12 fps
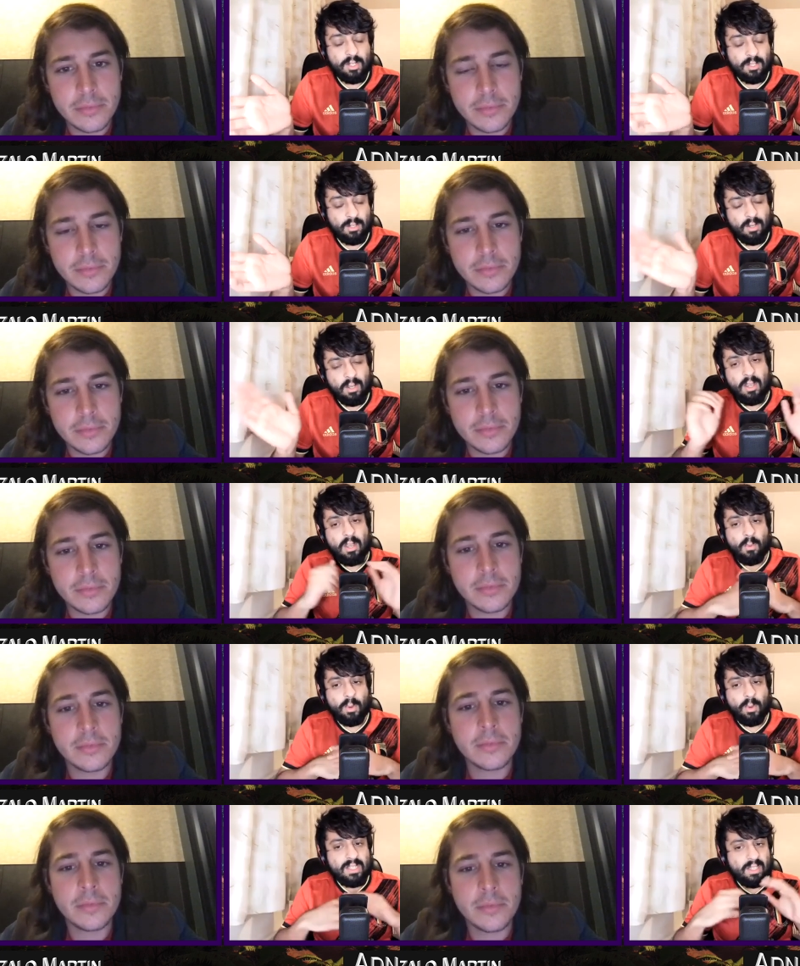Speaker 1: too.
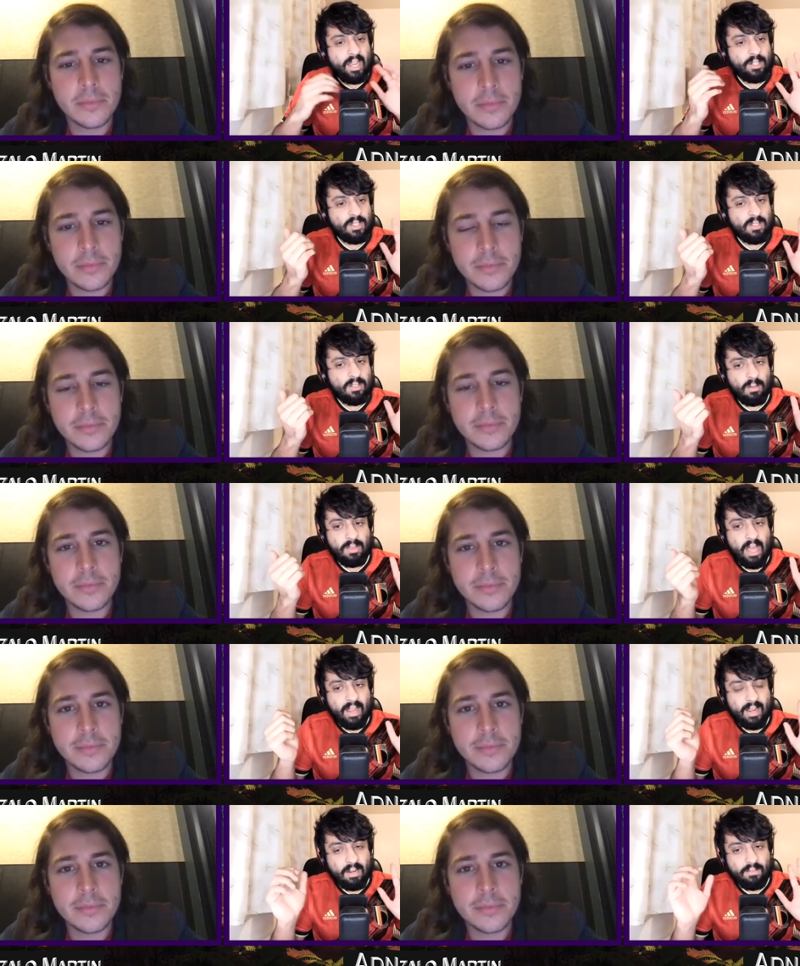What's it like, just that
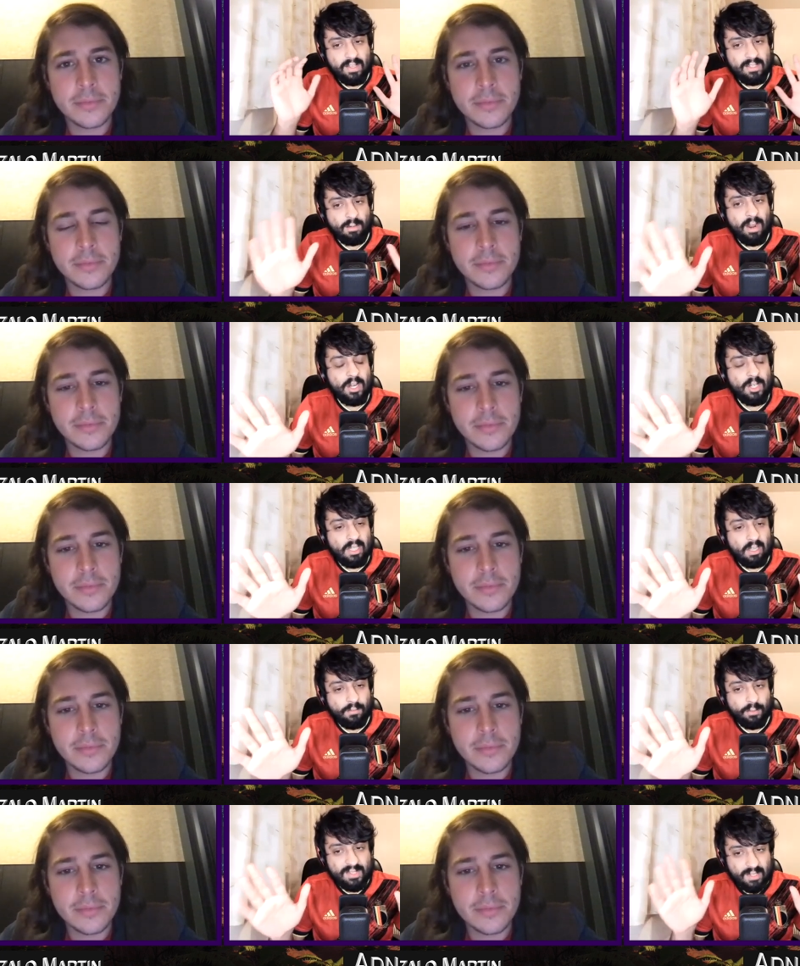kind of interaction level
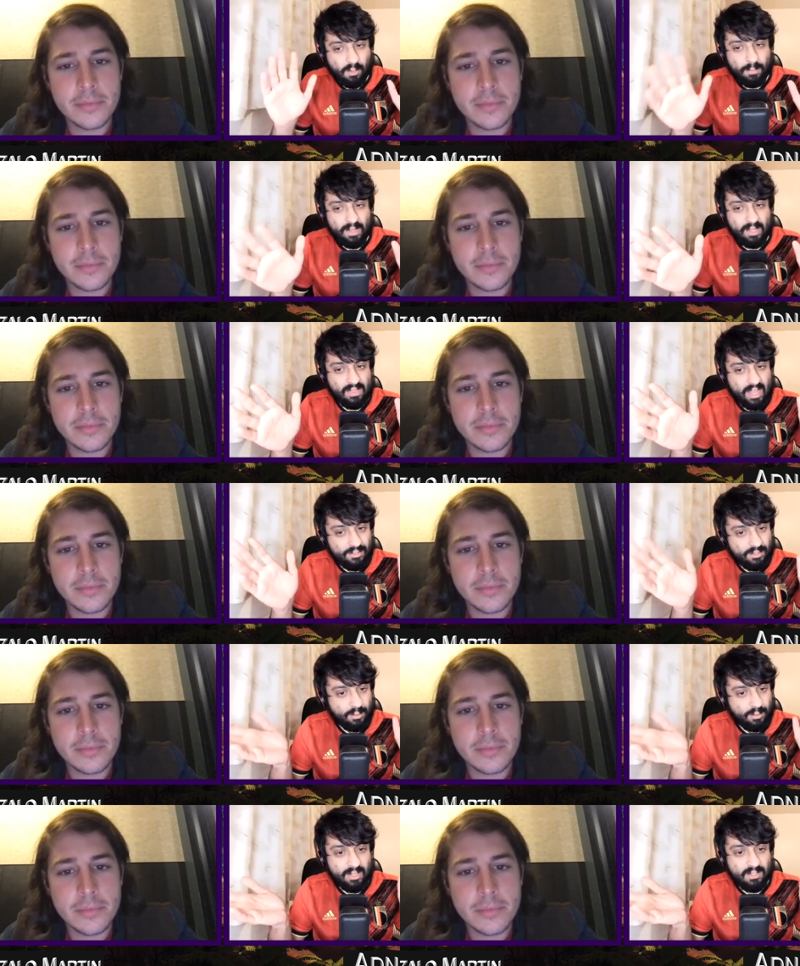still being there two
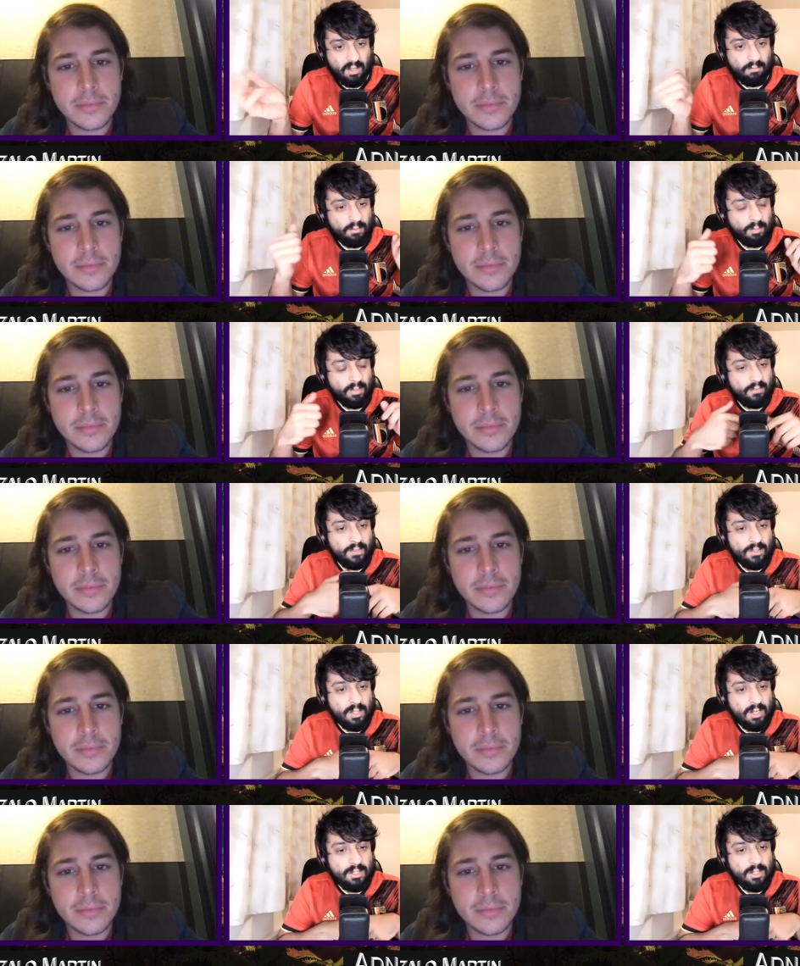years on from Life is
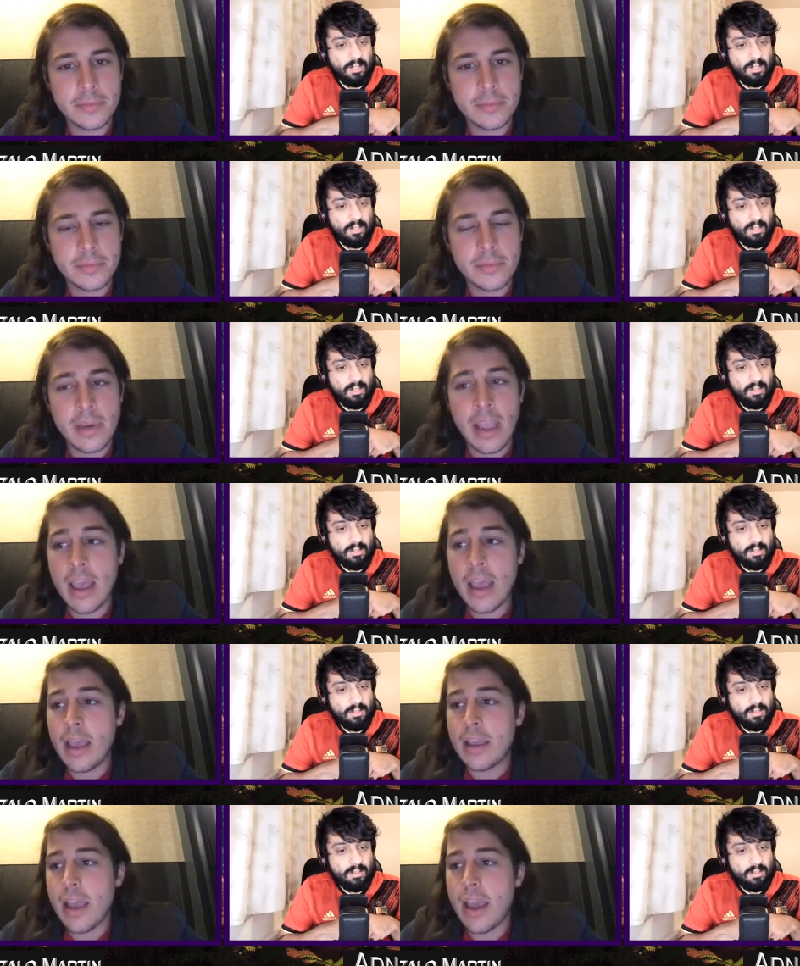Strange?
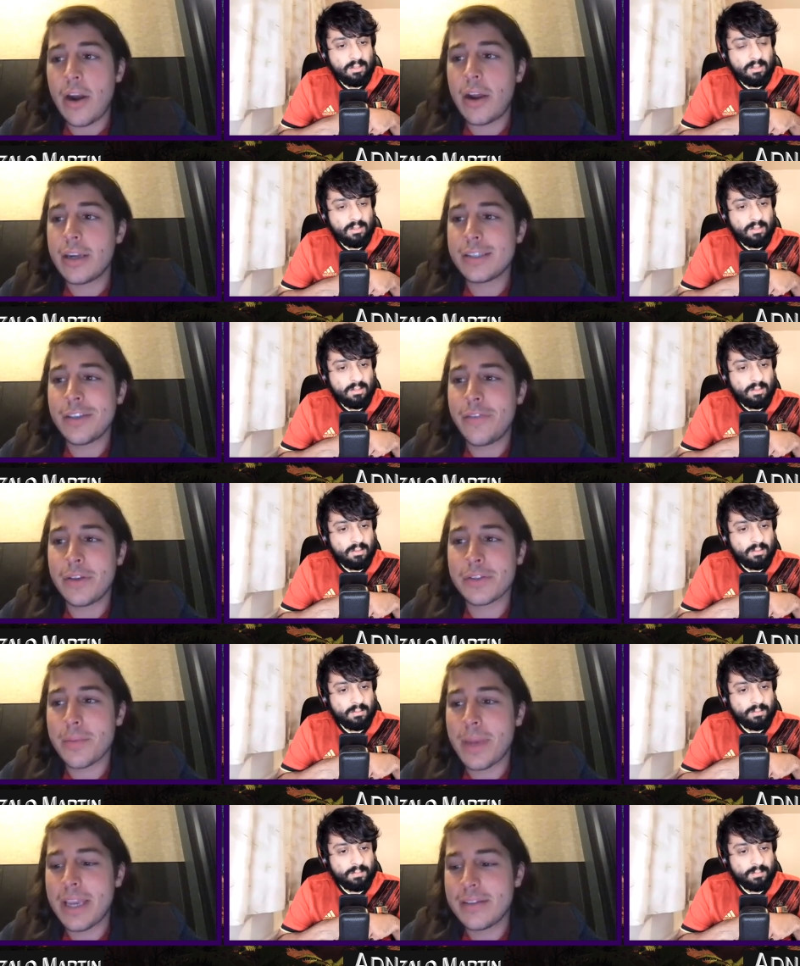
Speaker 2: It honestly feels
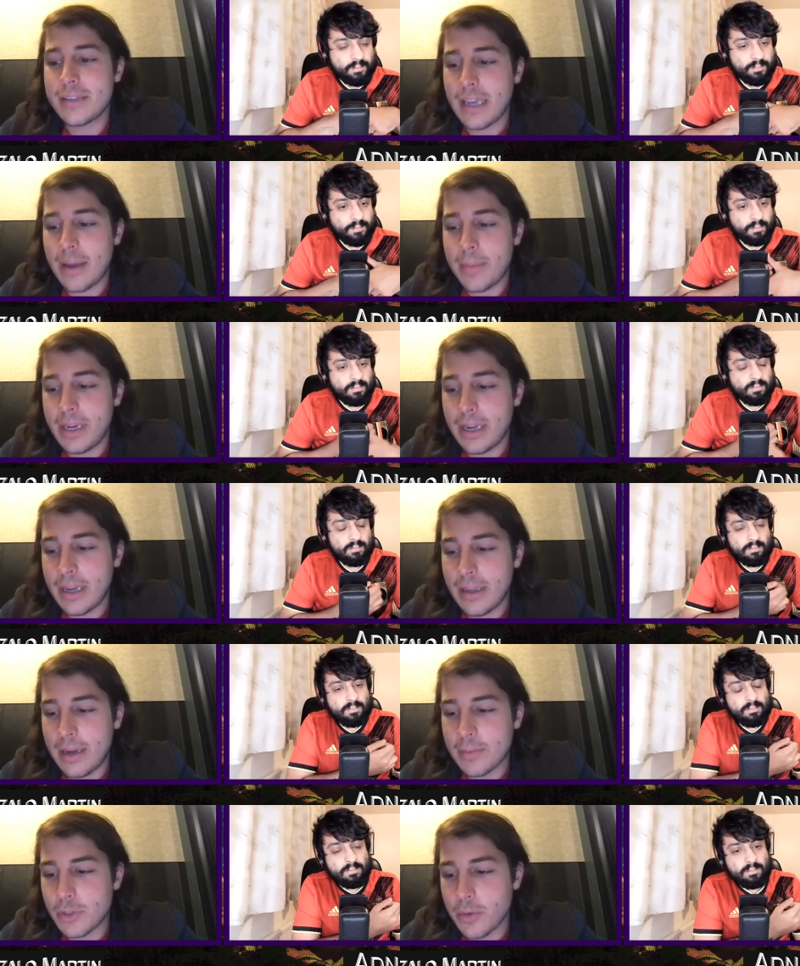amazing. I mean, I, I'm
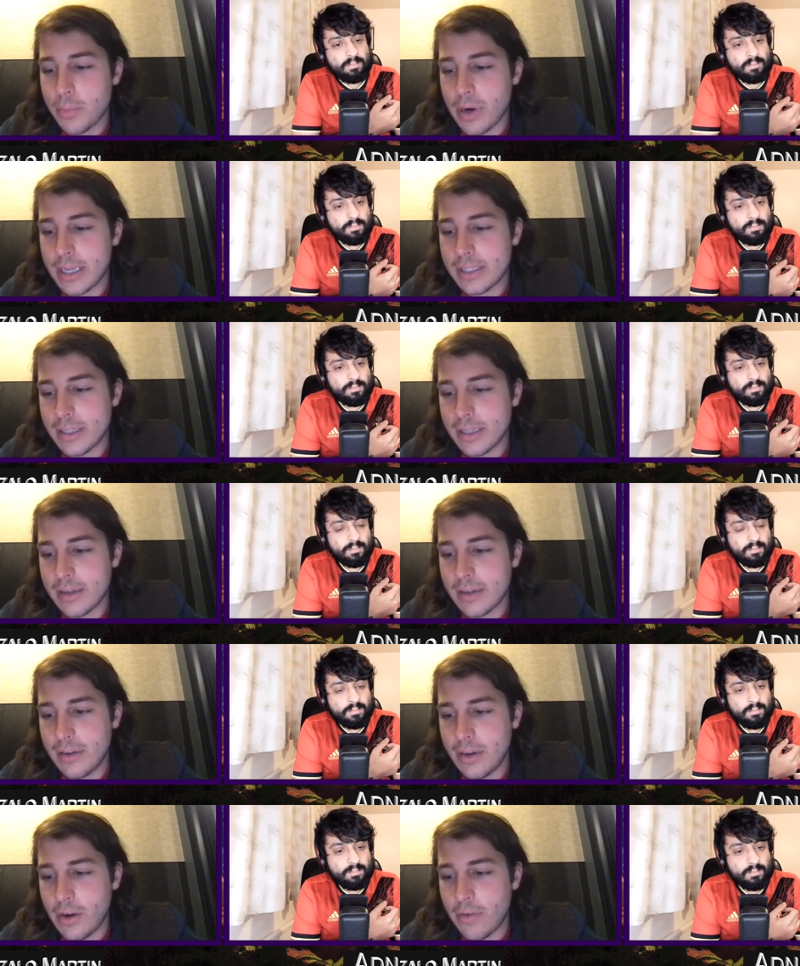surprised that, you
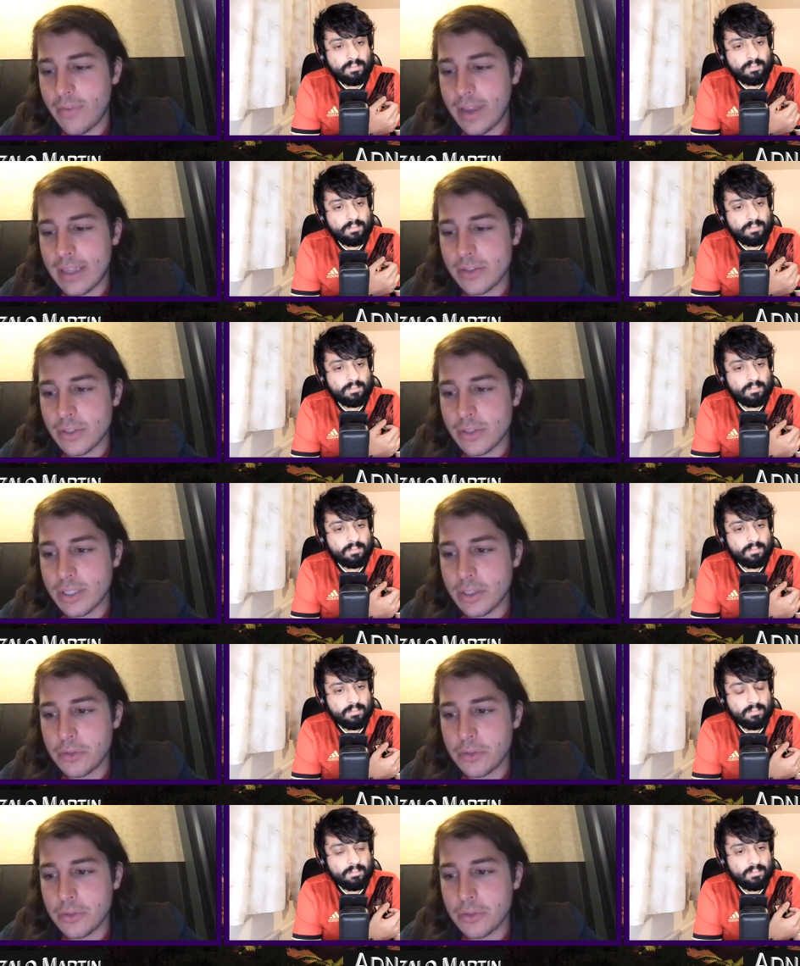know, fans are still
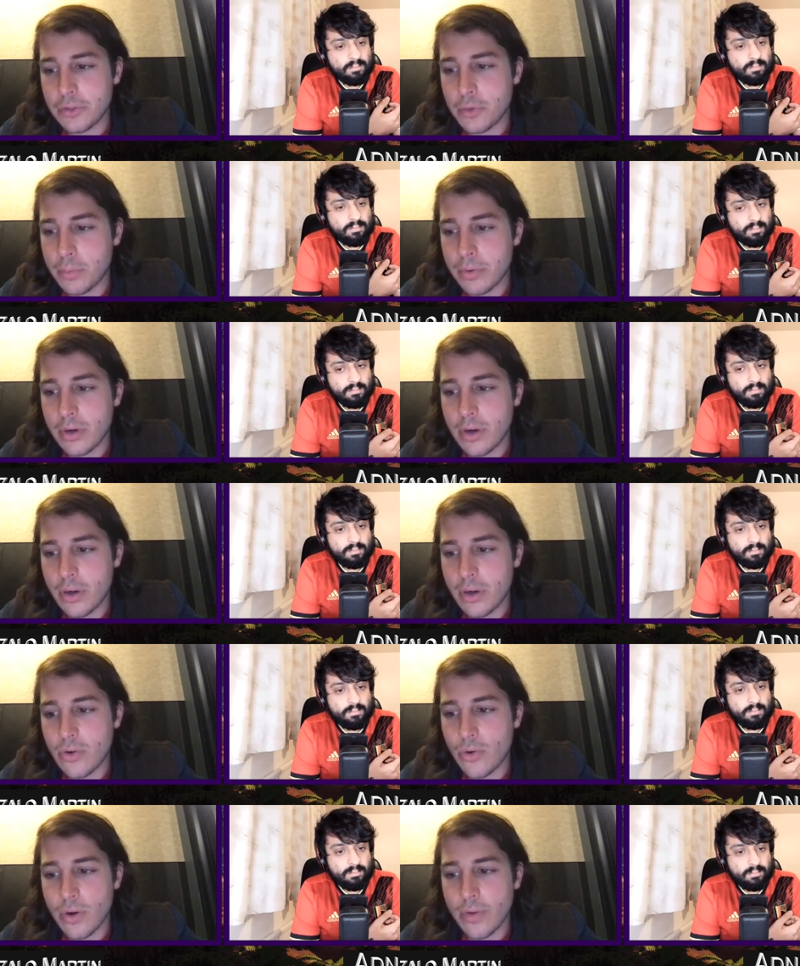super
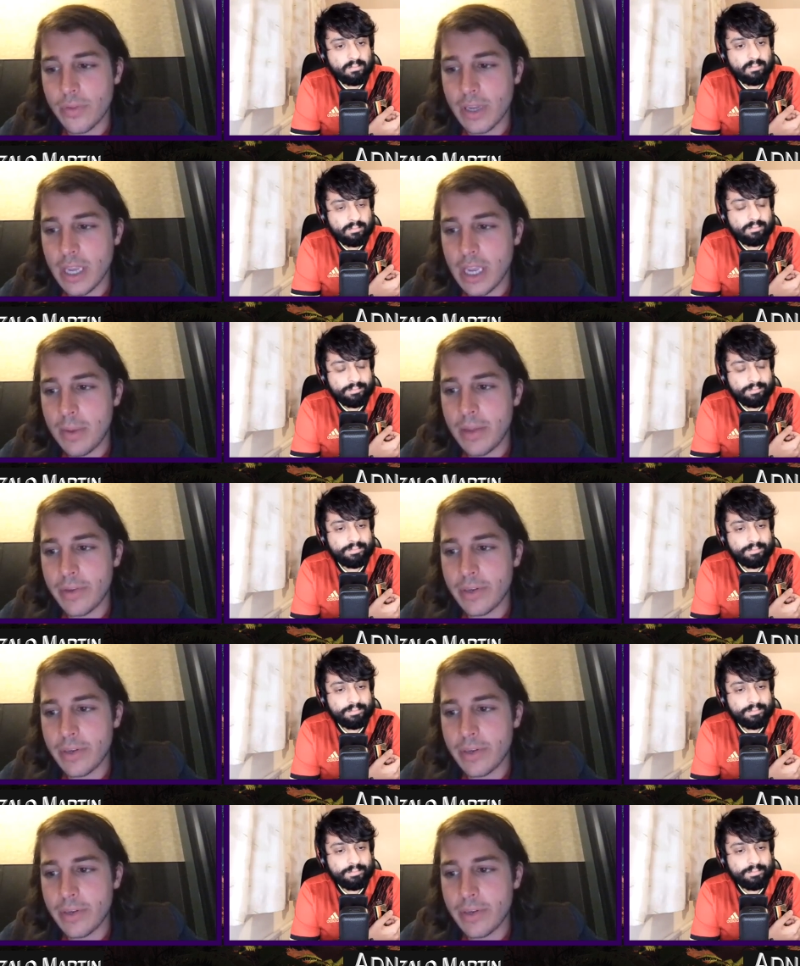hardcore on the game even two